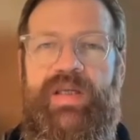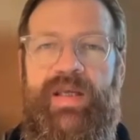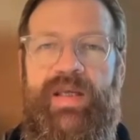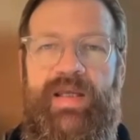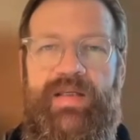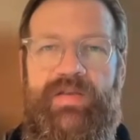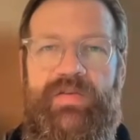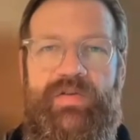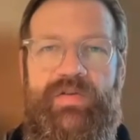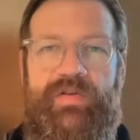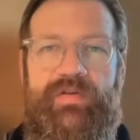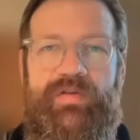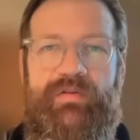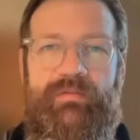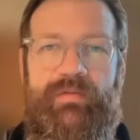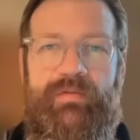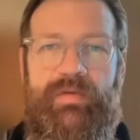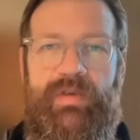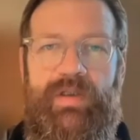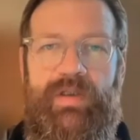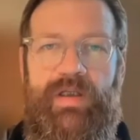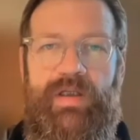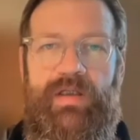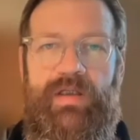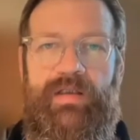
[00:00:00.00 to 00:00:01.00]
S
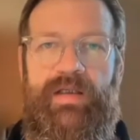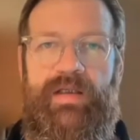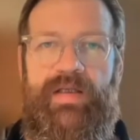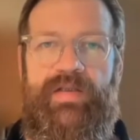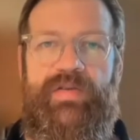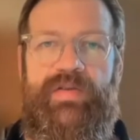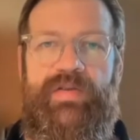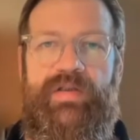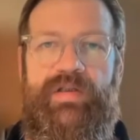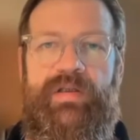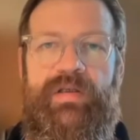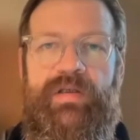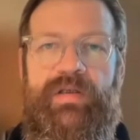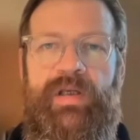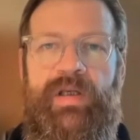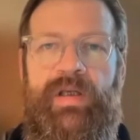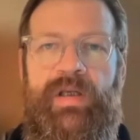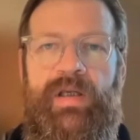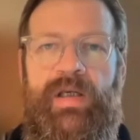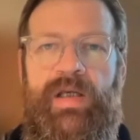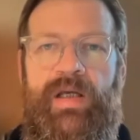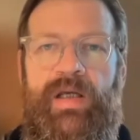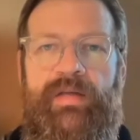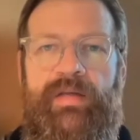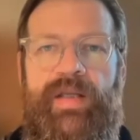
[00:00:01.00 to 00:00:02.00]
cluster,
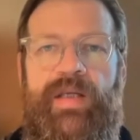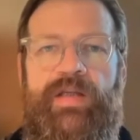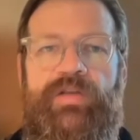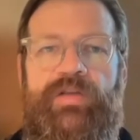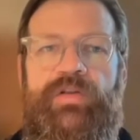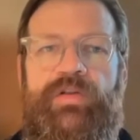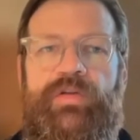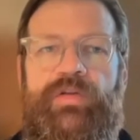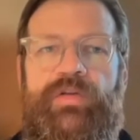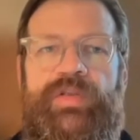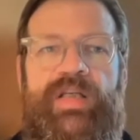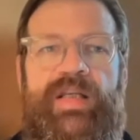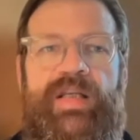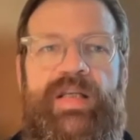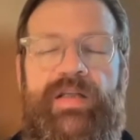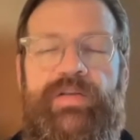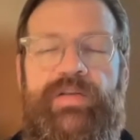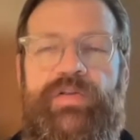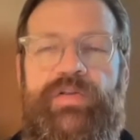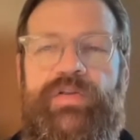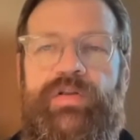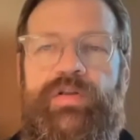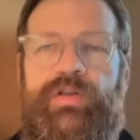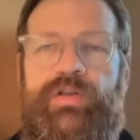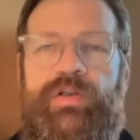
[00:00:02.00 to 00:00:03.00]
and then use Lens
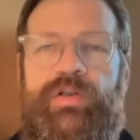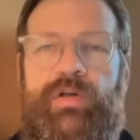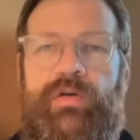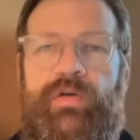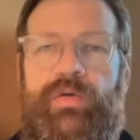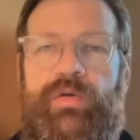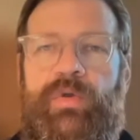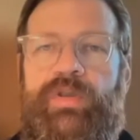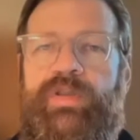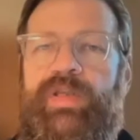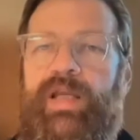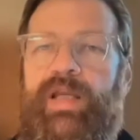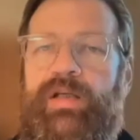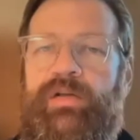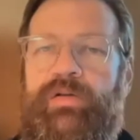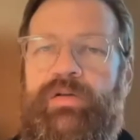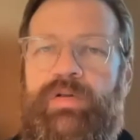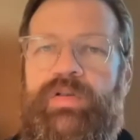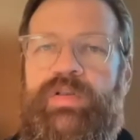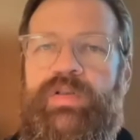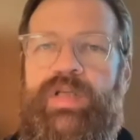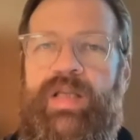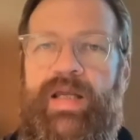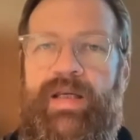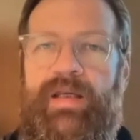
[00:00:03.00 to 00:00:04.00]
to show you what that looks
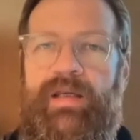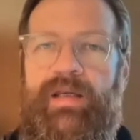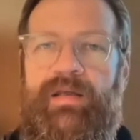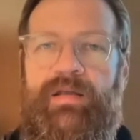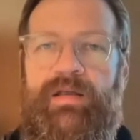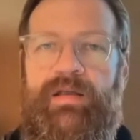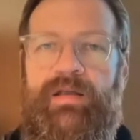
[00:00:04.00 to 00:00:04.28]
like,